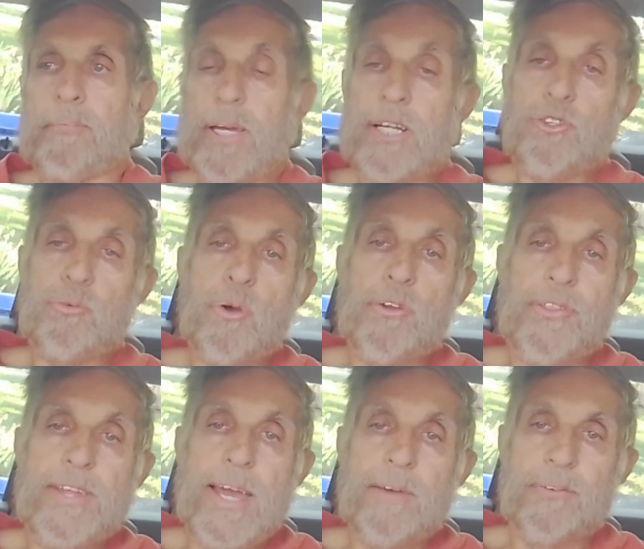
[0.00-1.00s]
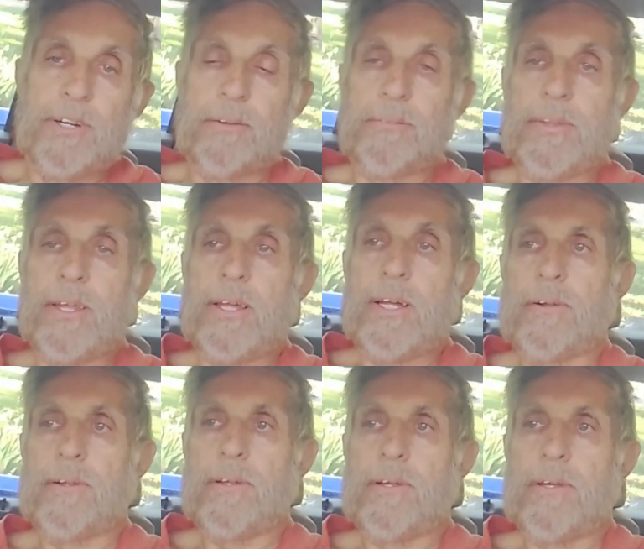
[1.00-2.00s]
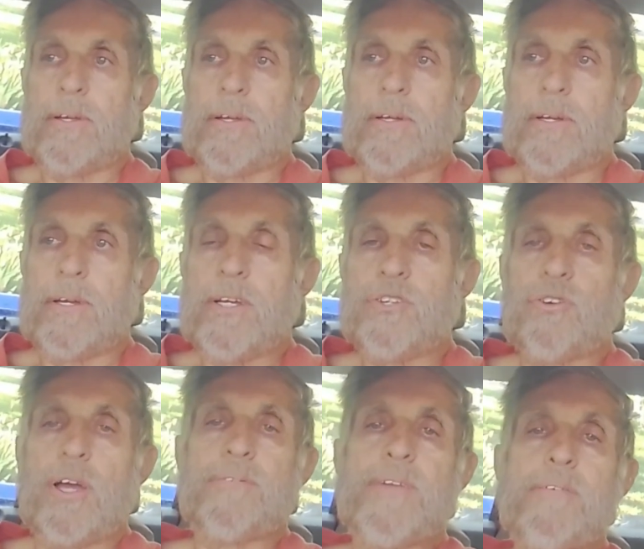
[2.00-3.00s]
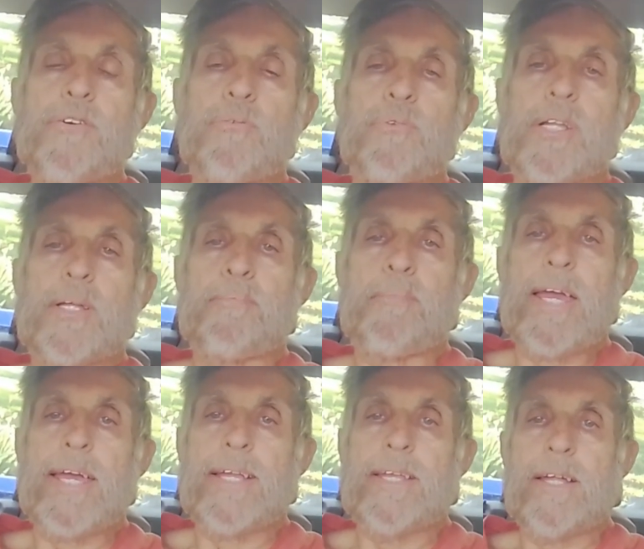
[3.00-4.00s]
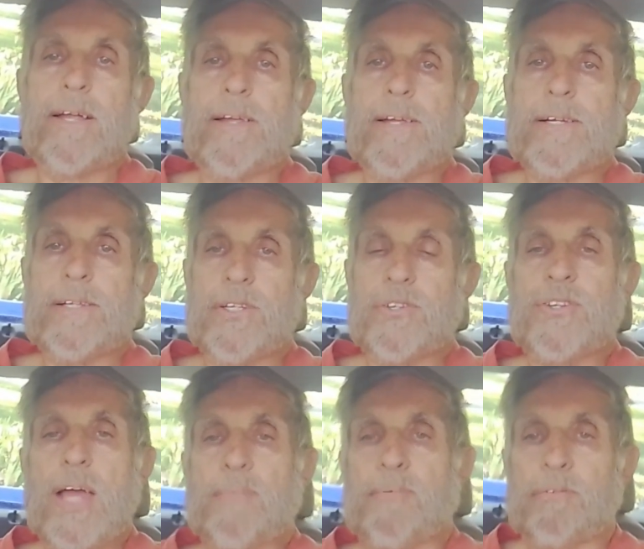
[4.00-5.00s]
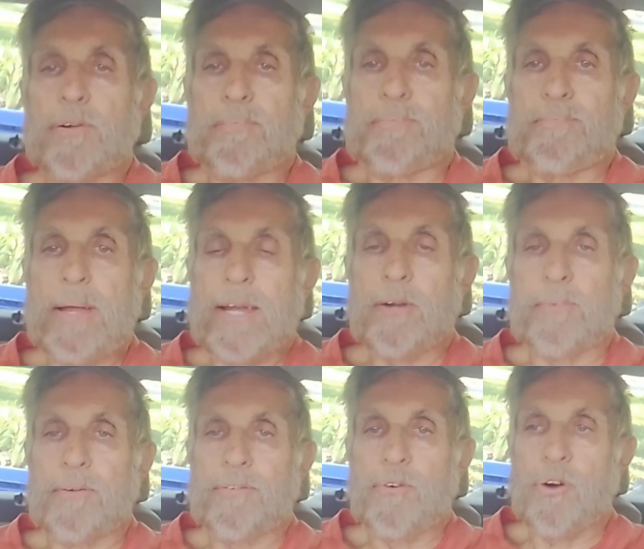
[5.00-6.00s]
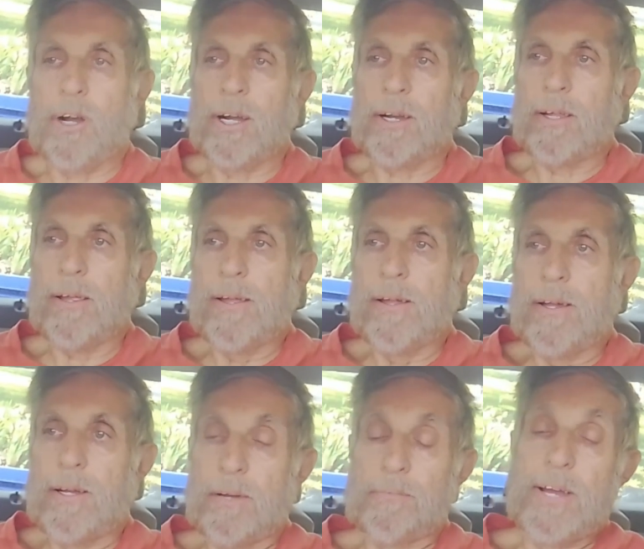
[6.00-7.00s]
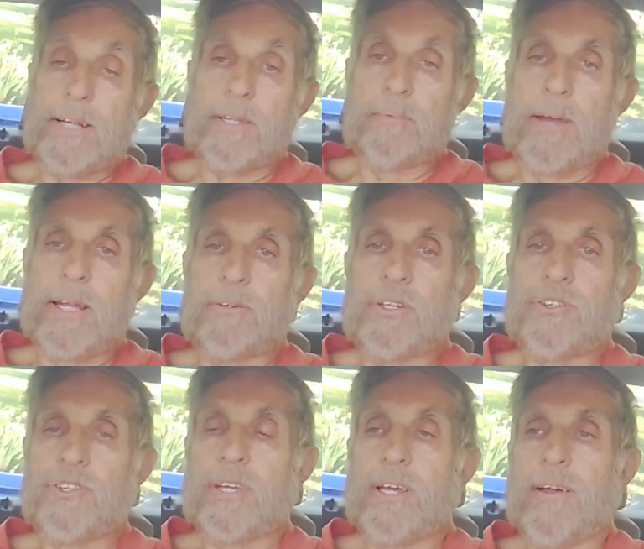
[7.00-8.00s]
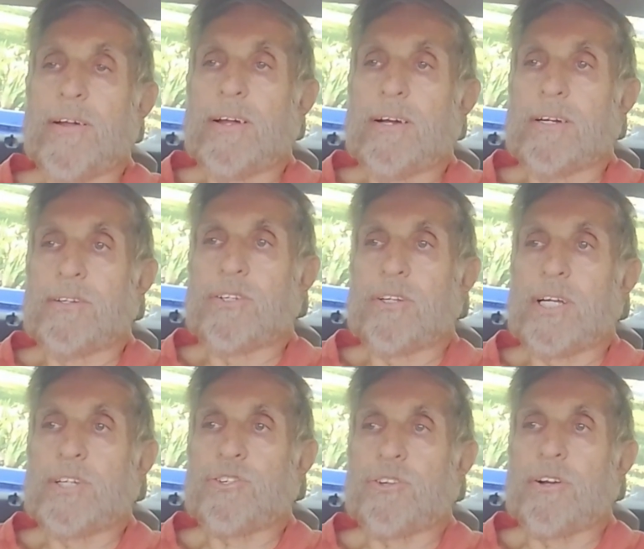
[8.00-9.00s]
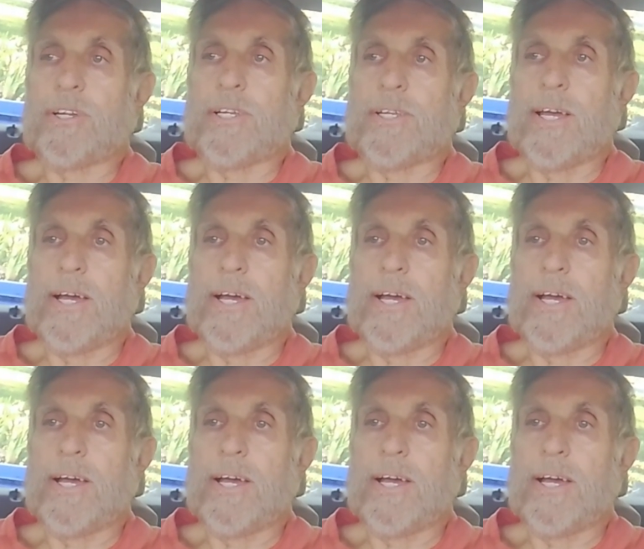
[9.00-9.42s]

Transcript: it's worth the effort. So I've never really made this type of repair before. The fact of the matter is, until I started